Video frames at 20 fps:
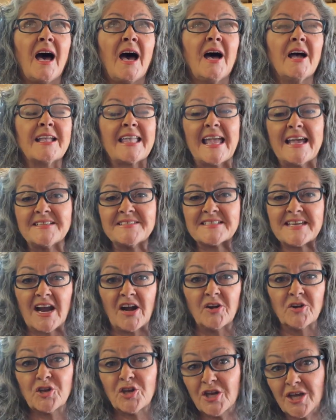cast
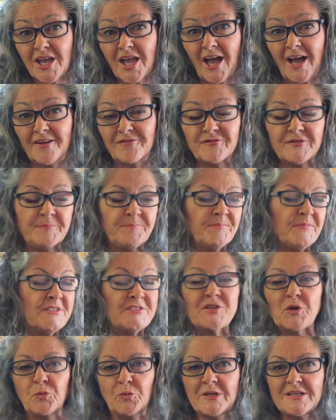iron cook-off.
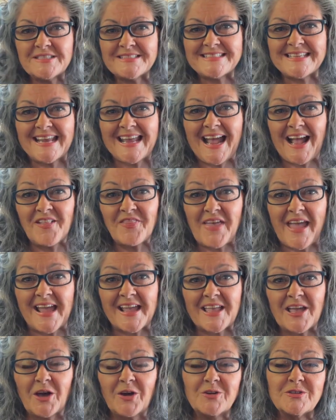So we'll see how that
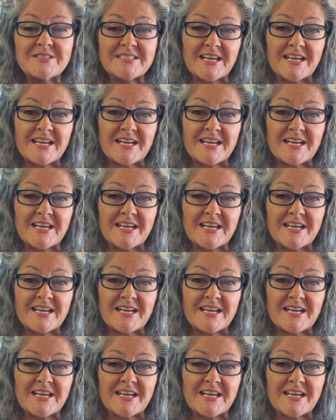goes,